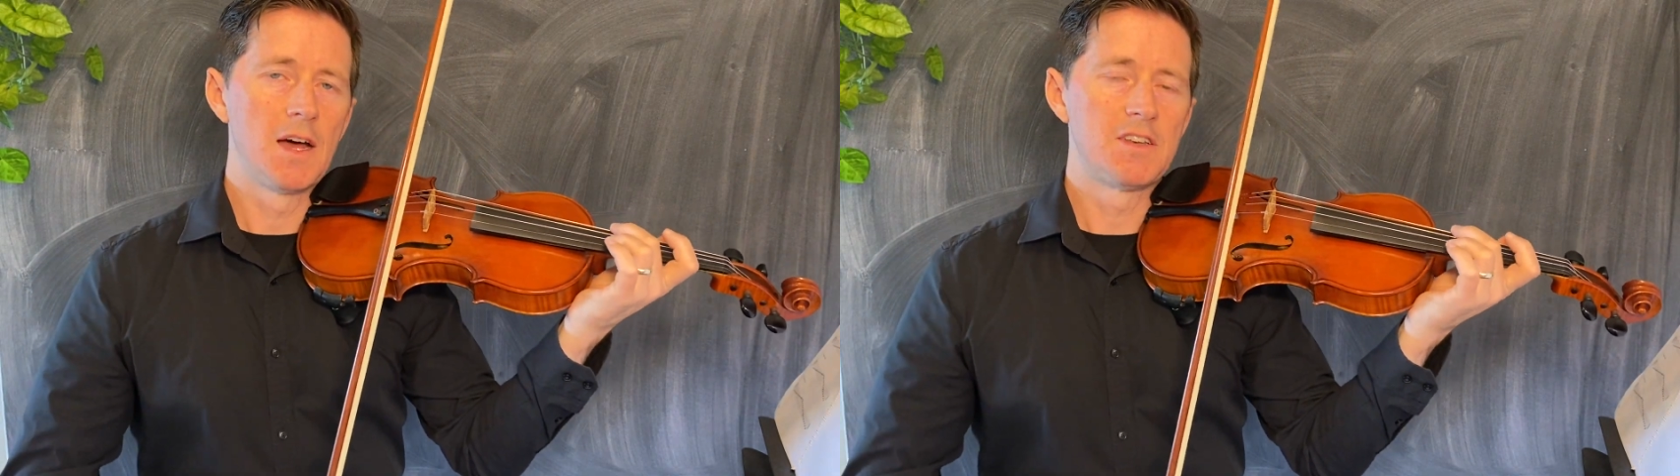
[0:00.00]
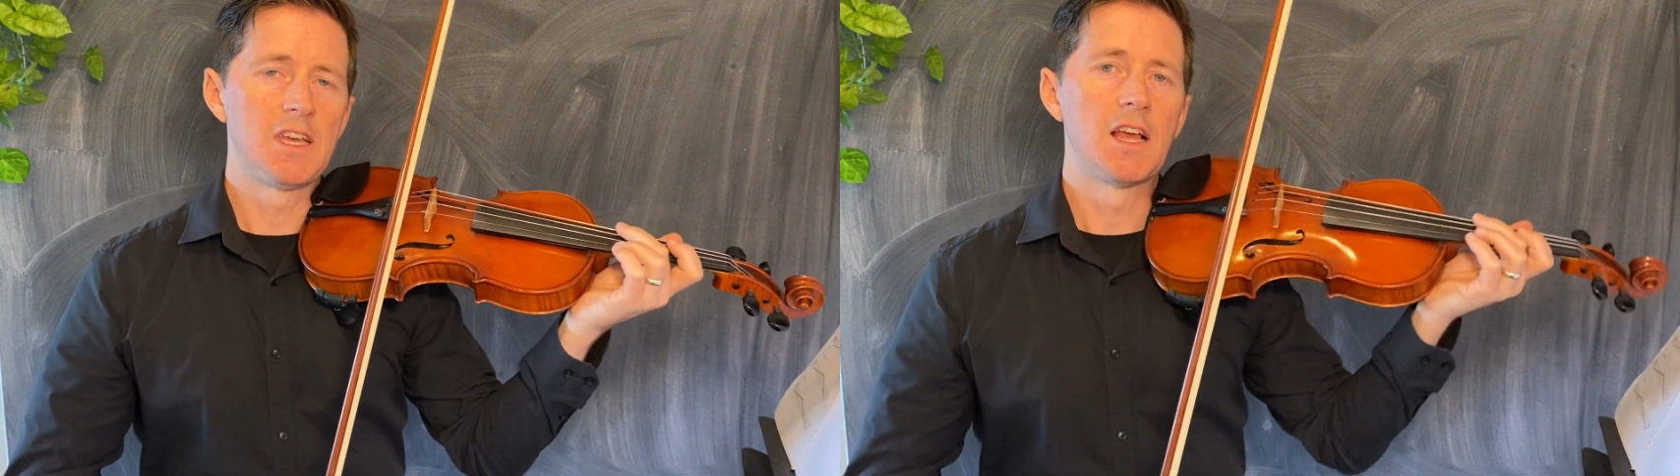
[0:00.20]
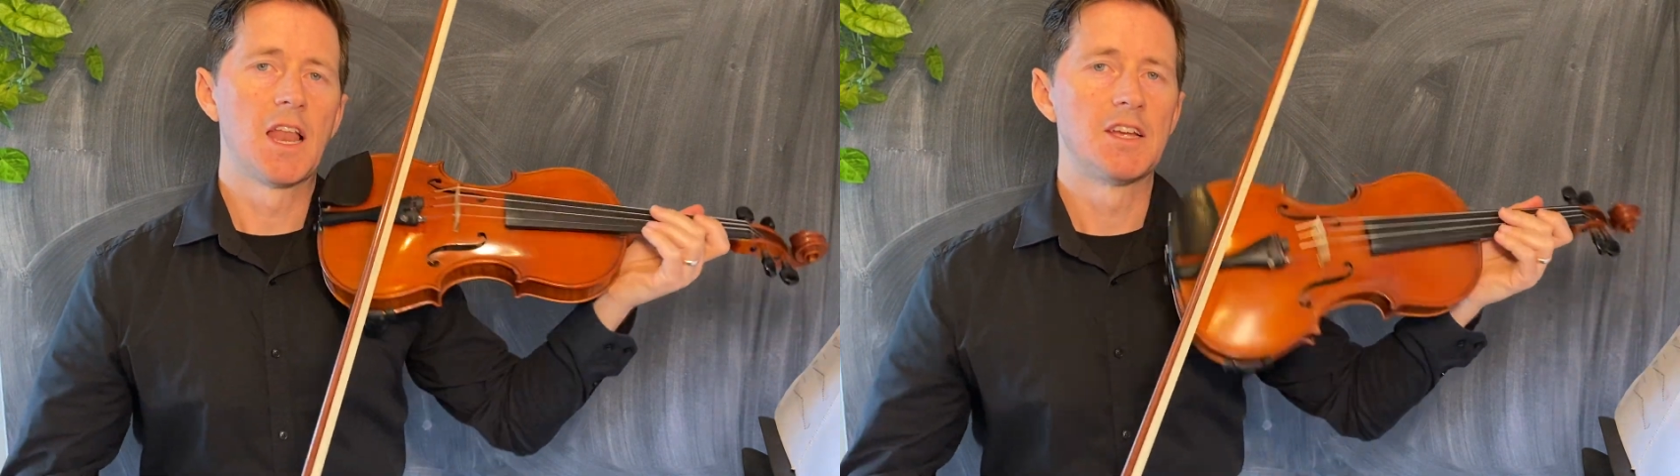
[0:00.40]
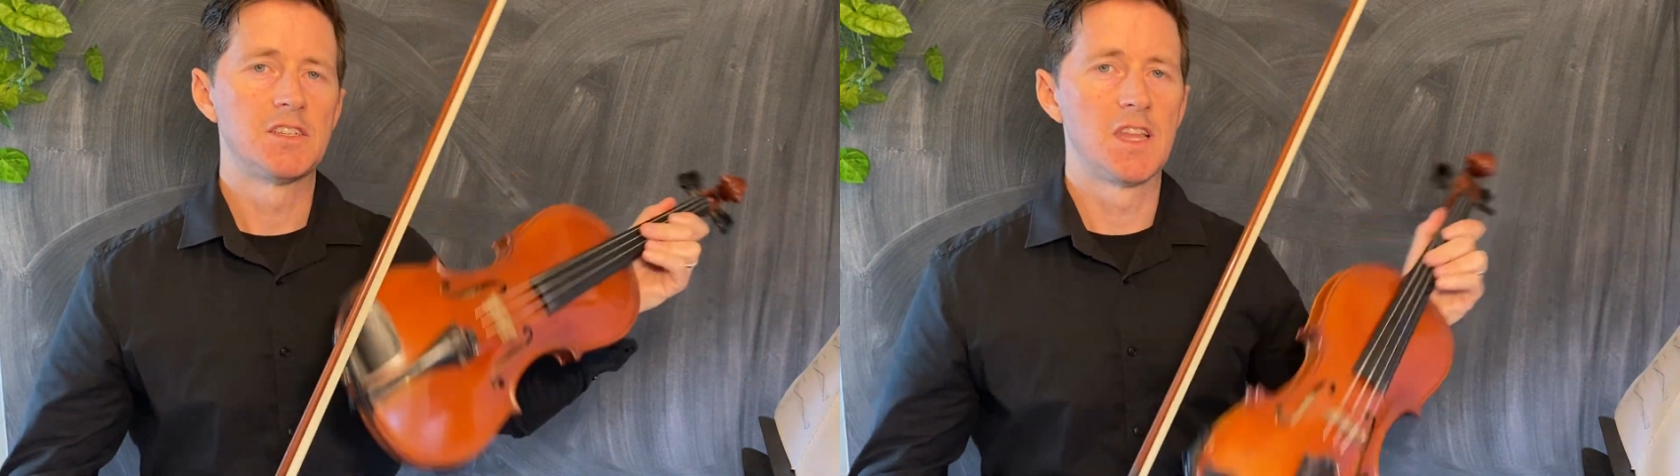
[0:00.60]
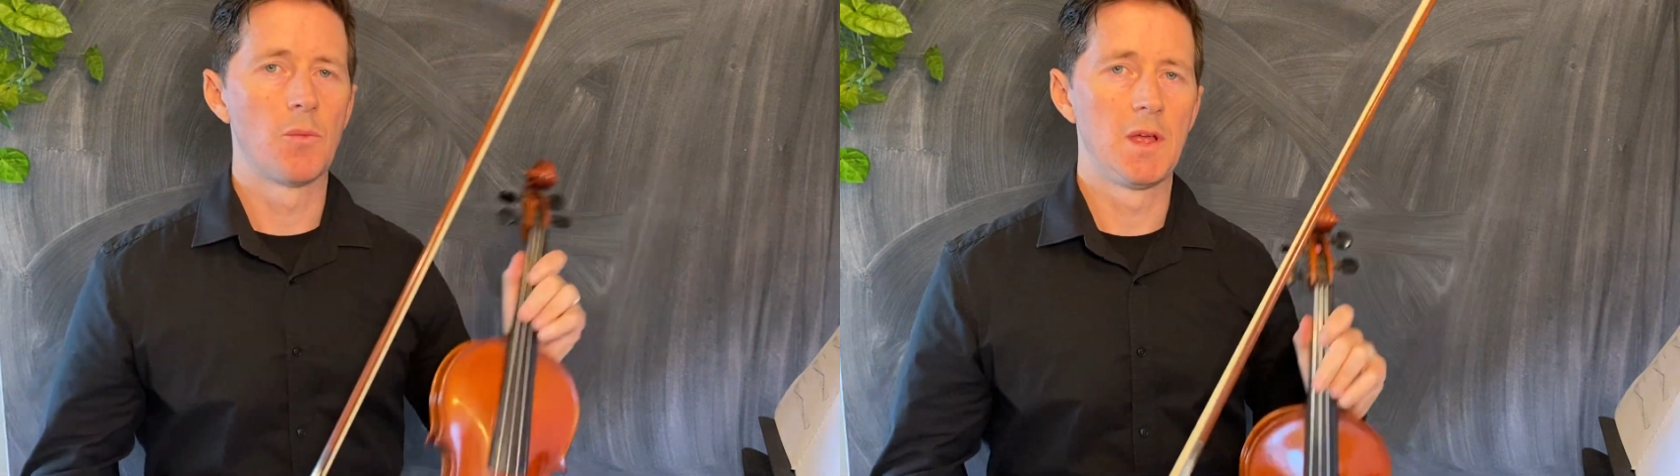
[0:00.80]

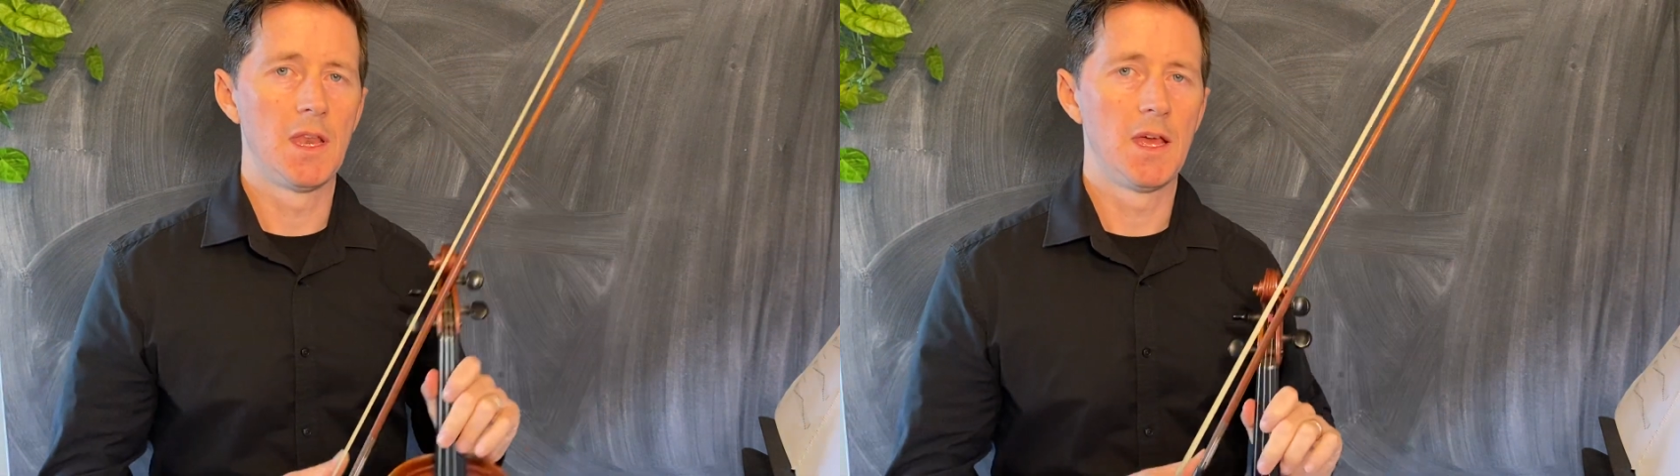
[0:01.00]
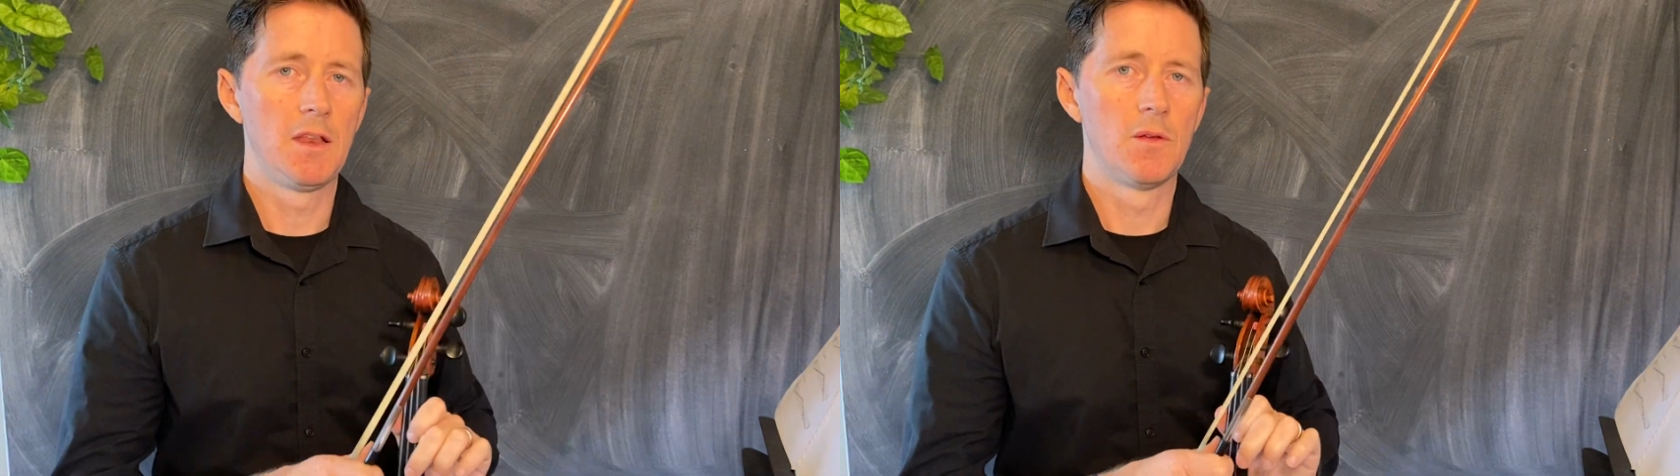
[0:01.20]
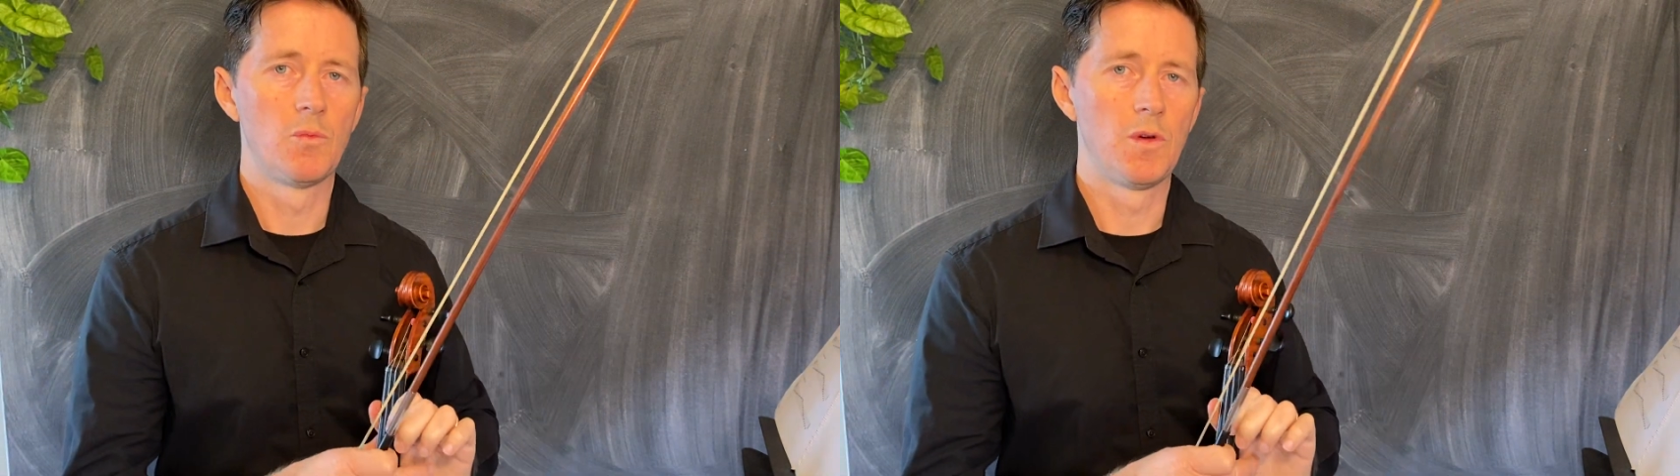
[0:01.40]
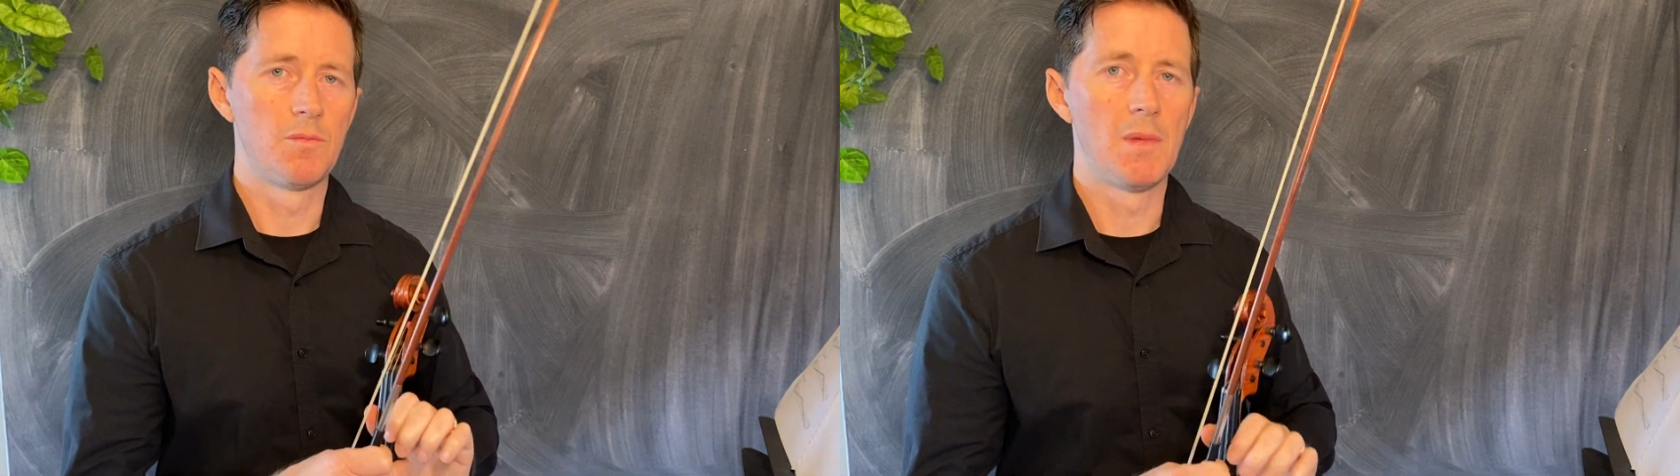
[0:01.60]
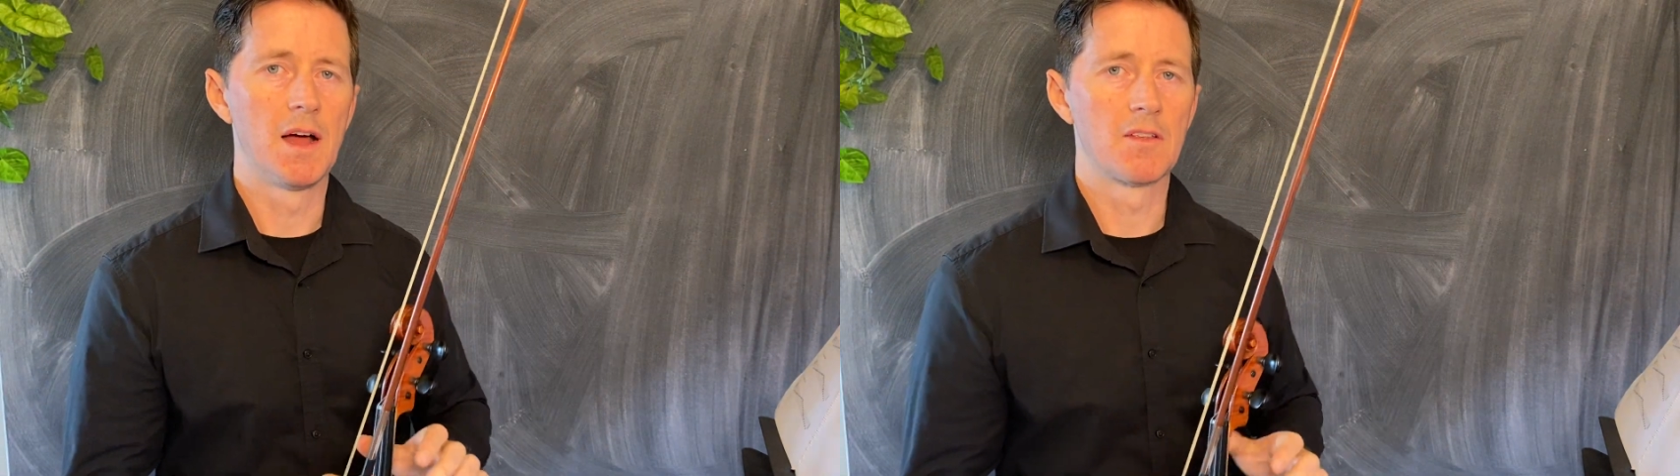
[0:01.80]
articulation that we need
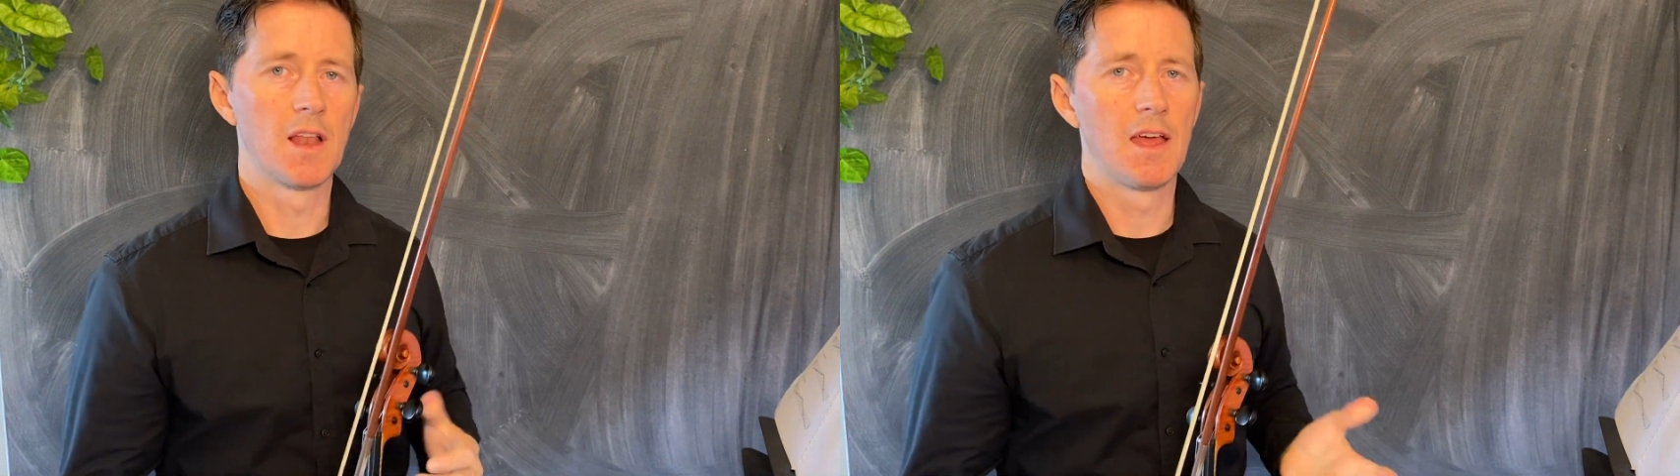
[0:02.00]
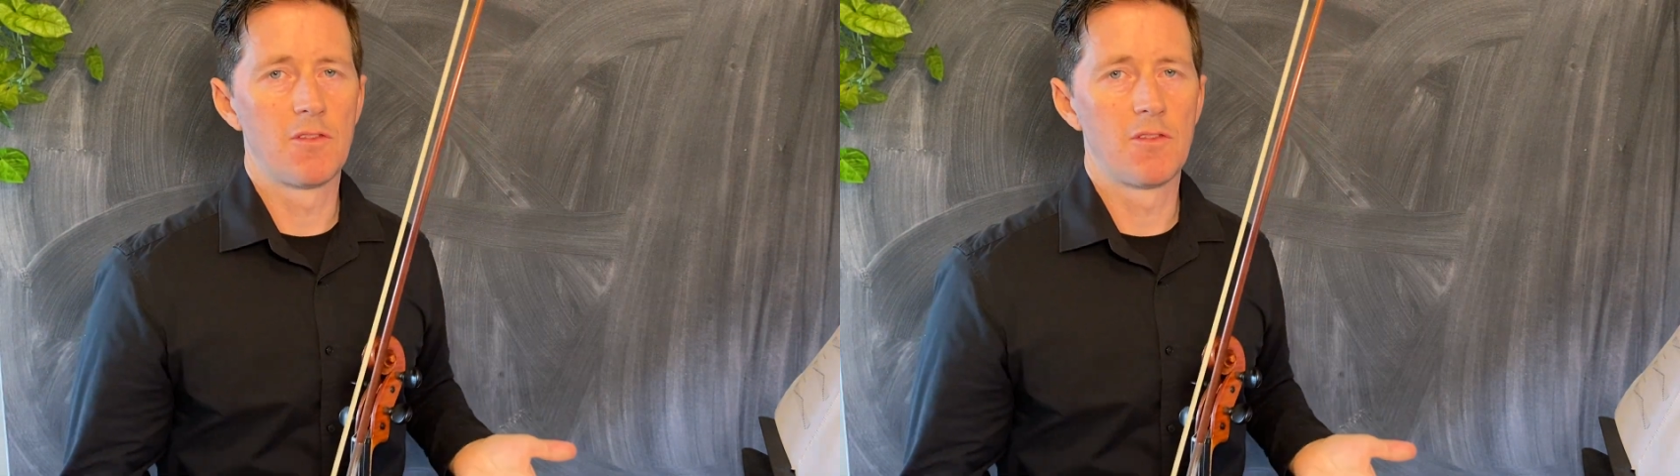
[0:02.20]
with Martelé.